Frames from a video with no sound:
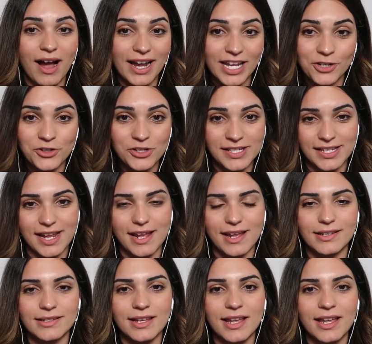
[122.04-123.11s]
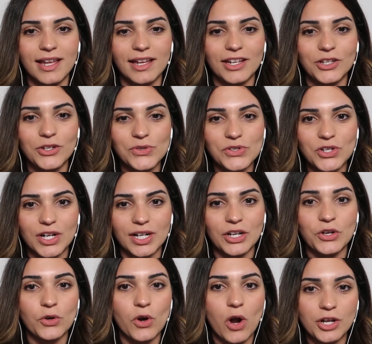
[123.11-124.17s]
I understand, you
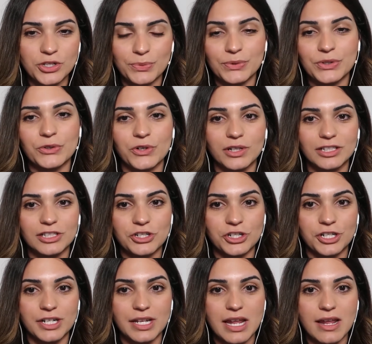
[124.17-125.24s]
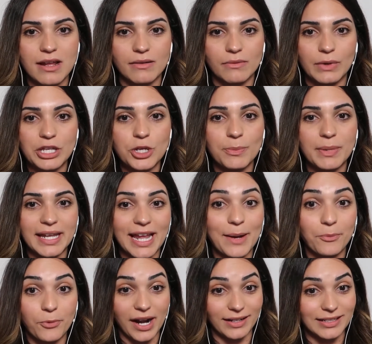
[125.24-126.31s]
started your entrepreneurial journey when you
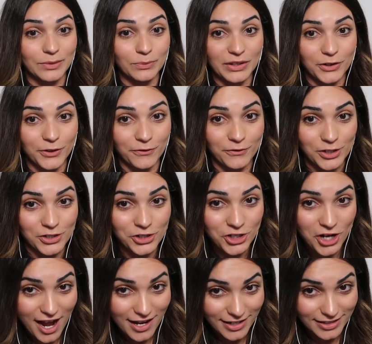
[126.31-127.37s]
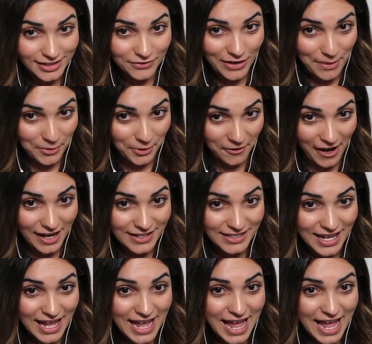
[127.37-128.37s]
became pregnant with your first child, if I'm correct.